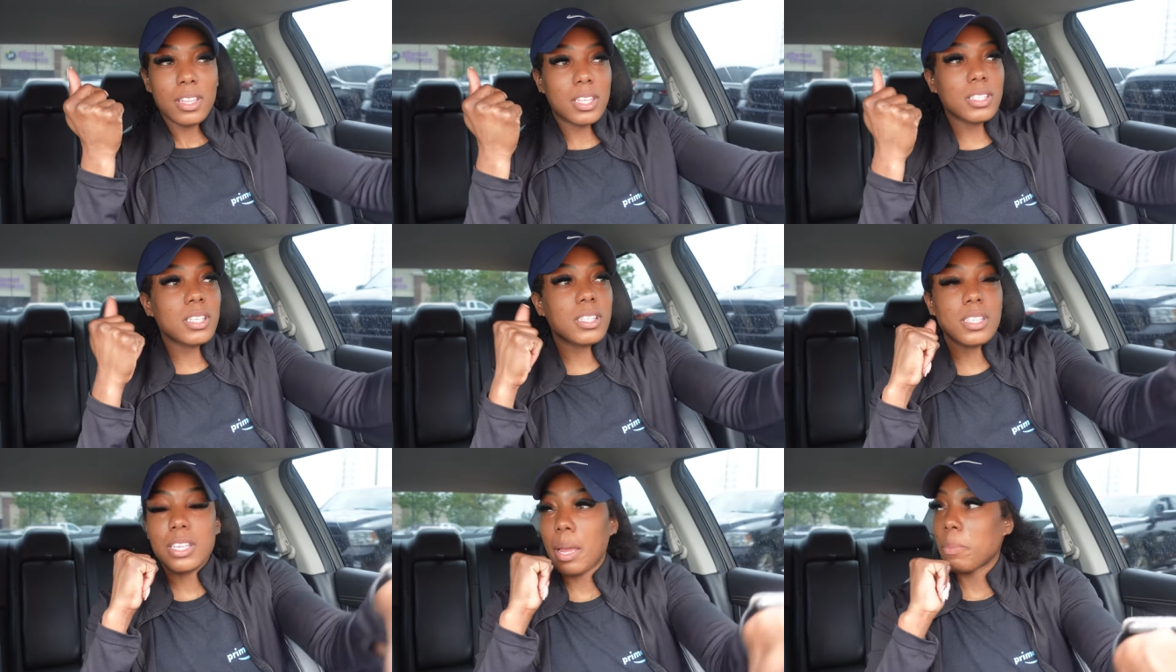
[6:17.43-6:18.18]
This is
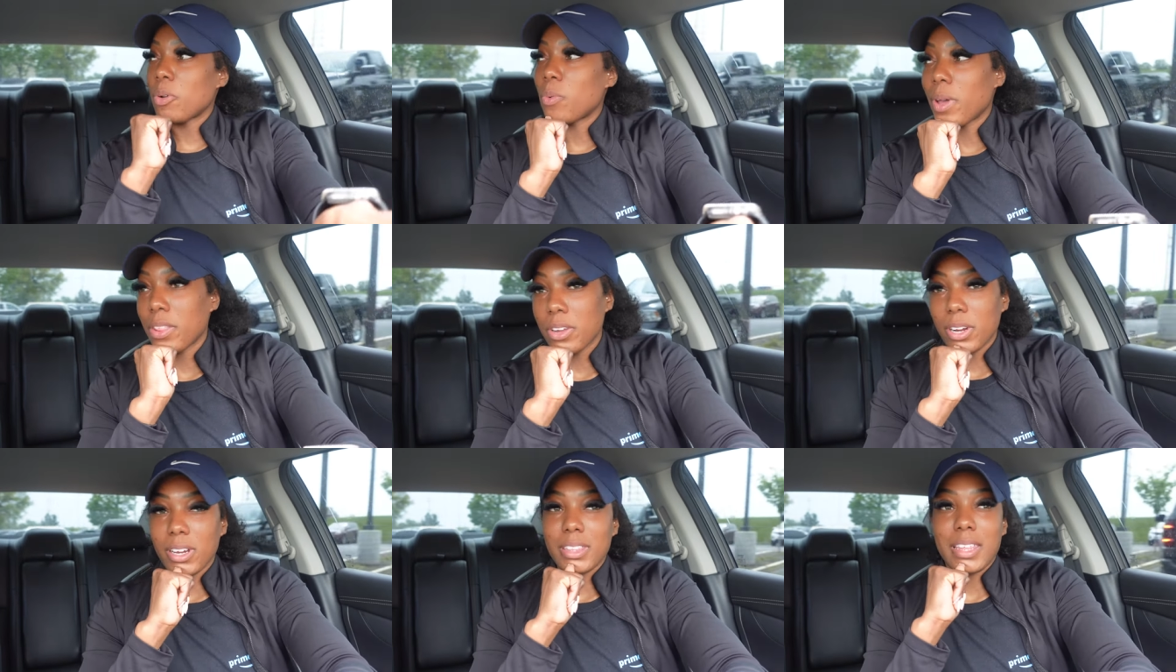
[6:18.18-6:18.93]
the type of
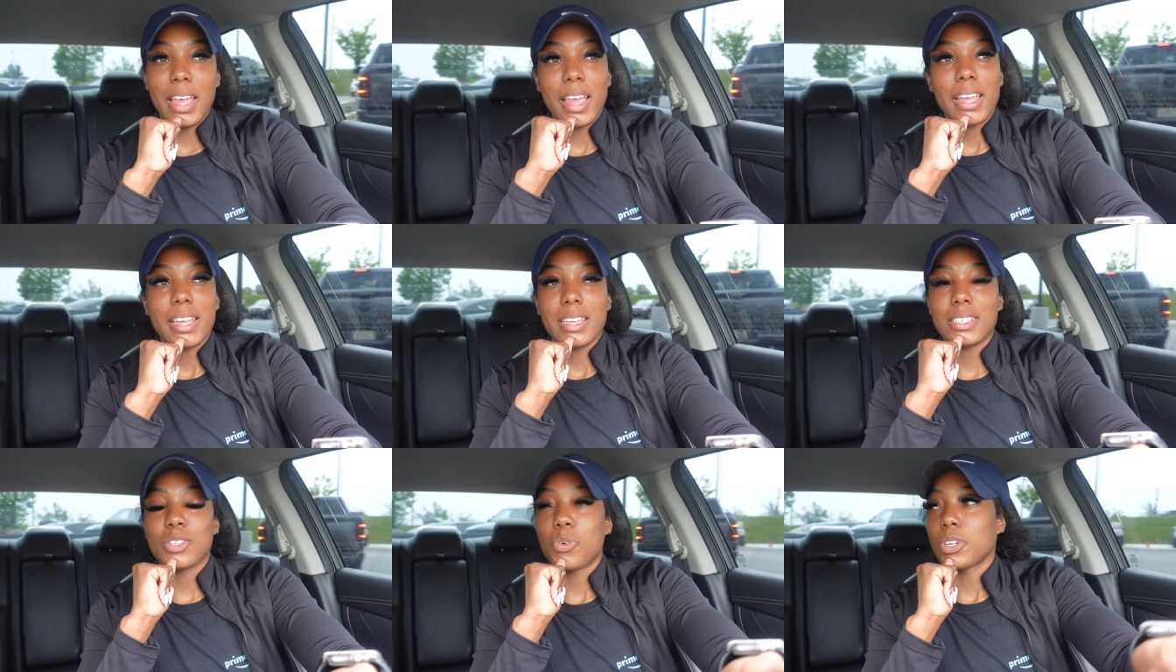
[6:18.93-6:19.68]
weather that
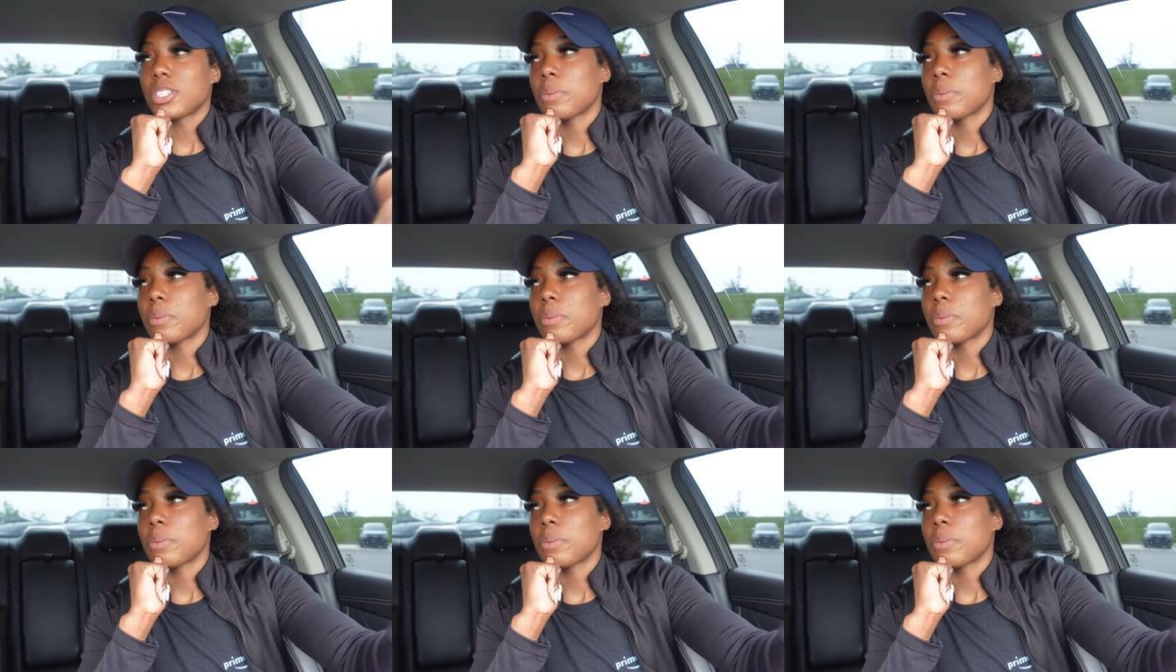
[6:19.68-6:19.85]
is going